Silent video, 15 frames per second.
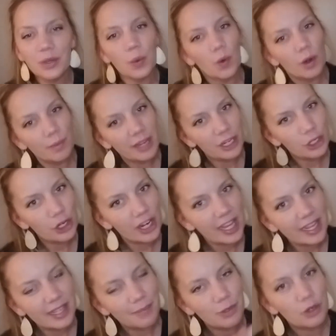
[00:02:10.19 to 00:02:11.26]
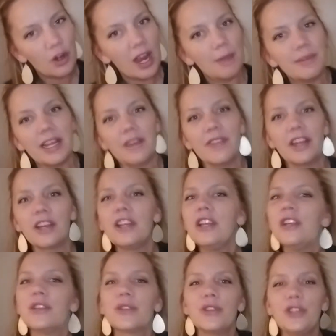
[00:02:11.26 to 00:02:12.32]
or be sure to hit subscribe down there
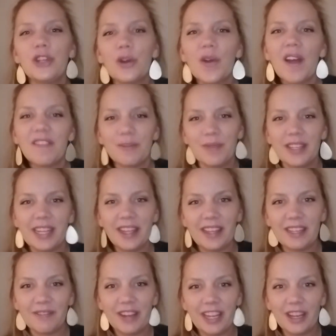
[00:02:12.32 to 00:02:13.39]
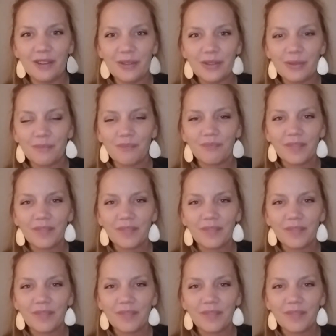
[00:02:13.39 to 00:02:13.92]
so that you don't have to miss any of these videos.